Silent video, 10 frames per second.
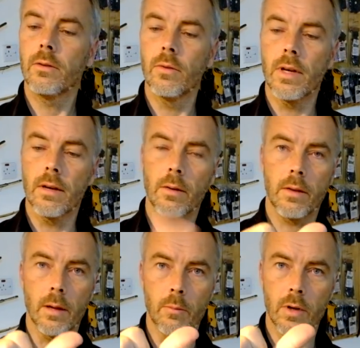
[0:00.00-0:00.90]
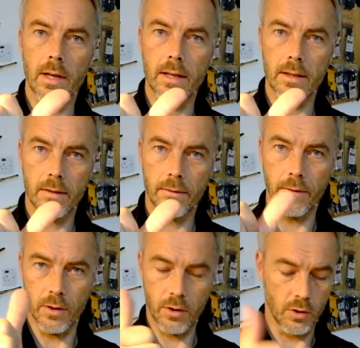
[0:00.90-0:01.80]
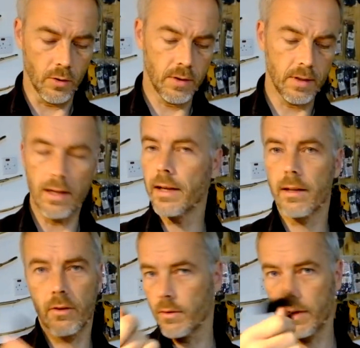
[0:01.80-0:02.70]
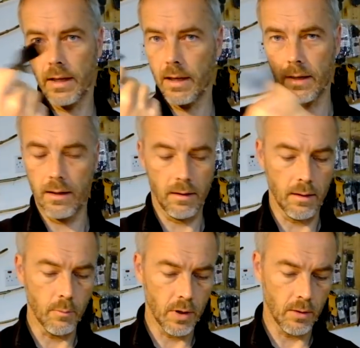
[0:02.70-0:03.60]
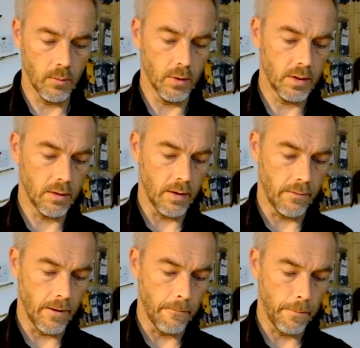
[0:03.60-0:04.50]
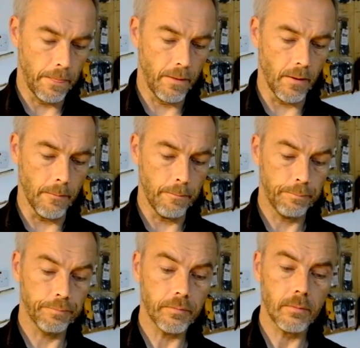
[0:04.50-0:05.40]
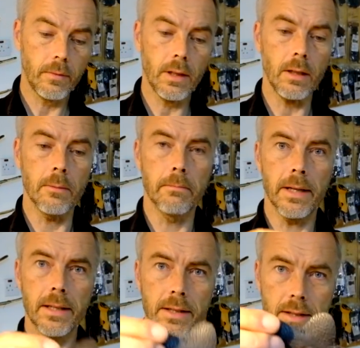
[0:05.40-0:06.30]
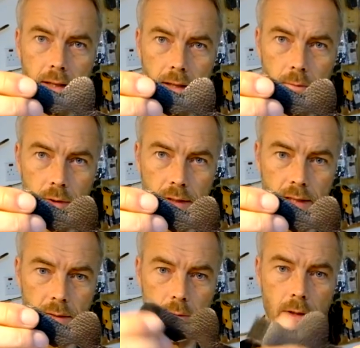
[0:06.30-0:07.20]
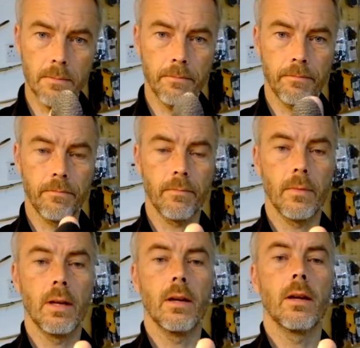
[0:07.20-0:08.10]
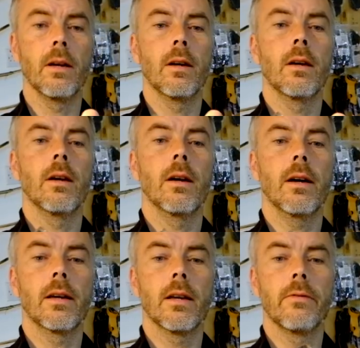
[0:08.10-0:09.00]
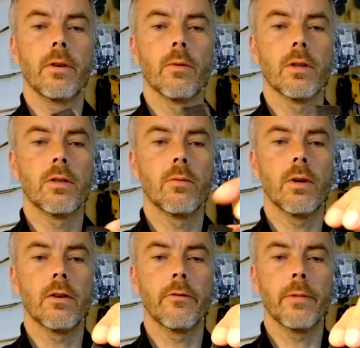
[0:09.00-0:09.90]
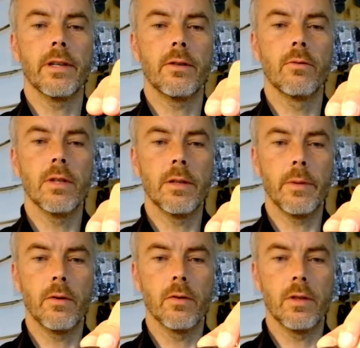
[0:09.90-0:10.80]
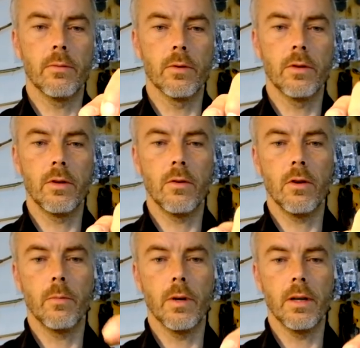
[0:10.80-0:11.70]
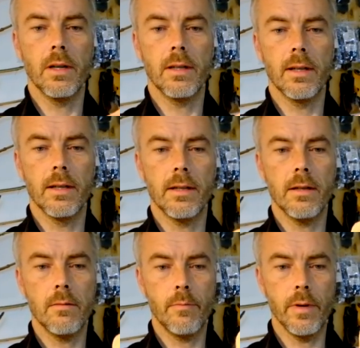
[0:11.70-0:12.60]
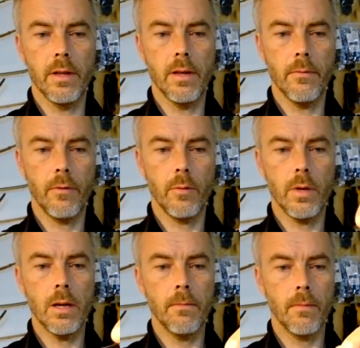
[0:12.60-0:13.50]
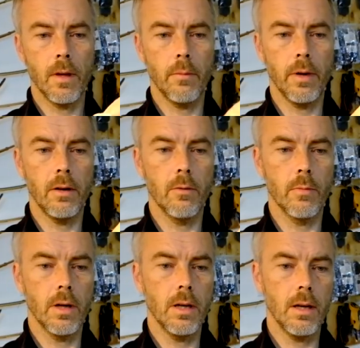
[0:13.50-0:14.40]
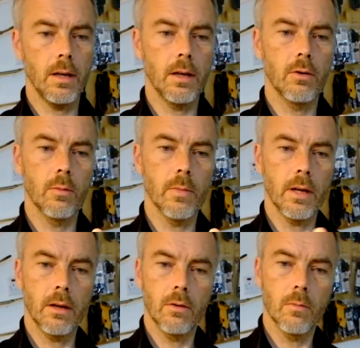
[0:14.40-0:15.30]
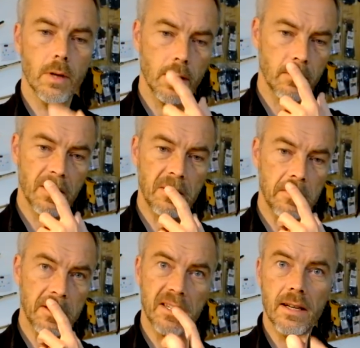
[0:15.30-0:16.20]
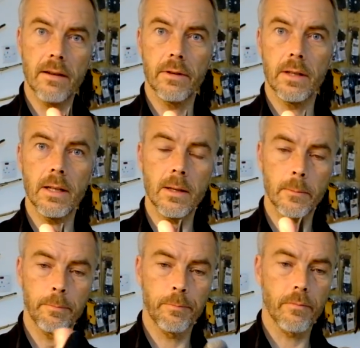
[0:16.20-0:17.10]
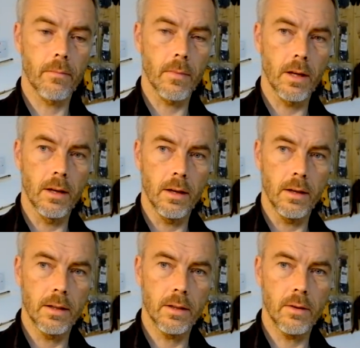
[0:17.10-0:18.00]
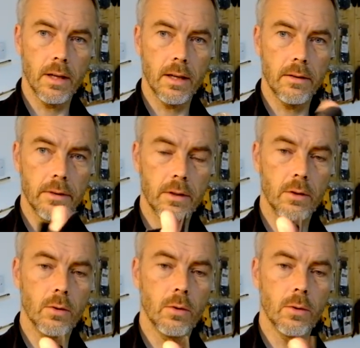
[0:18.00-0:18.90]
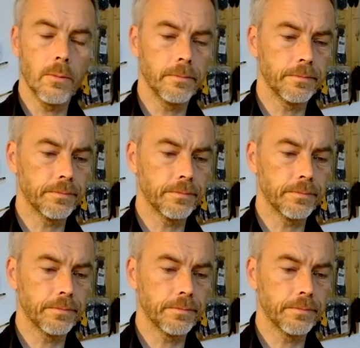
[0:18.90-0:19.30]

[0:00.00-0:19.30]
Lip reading: do the thumb release first shots, and later on they can get a thumb ring or whatsoever. So my design was this one. I gave it once to one of my students because he wanted to earn money. I said, listen, build them for me, I pay you money. And he could make a good money with it, but he never did. So I gave it to